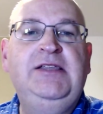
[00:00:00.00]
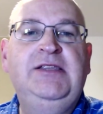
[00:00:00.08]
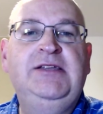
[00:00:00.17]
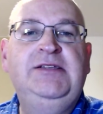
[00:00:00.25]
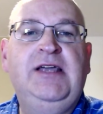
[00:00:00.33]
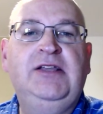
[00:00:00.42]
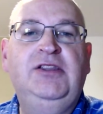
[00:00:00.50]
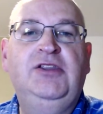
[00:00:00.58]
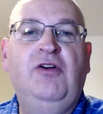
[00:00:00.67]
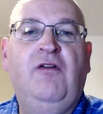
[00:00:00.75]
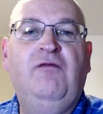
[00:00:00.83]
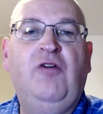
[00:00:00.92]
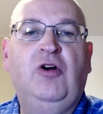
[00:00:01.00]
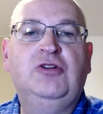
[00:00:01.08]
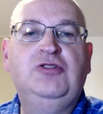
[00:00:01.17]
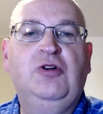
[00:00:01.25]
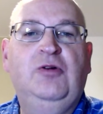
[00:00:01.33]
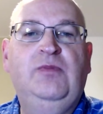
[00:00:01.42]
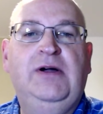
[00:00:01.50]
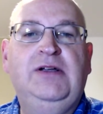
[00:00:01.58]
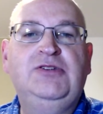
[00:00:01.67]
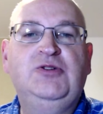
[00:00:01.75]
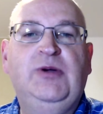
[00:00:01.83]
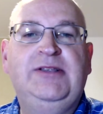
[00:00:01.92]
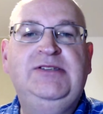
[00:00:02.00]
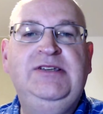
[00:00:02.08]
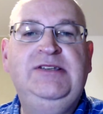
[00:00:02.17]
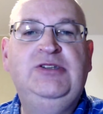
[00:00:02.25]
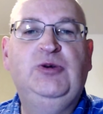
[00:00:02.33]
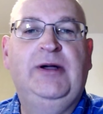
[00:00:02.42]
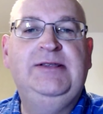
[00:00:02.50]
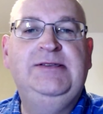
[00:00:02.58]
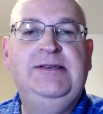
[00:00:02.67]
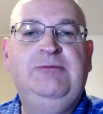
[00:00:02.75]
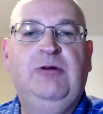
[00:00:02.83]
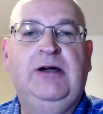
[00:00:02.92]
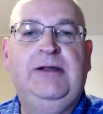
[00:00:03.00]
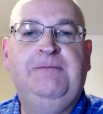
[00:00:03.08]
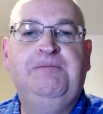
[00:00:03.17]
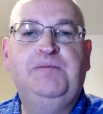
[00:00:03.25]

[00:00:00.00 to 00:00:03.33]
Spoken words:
the 9th of October 2021.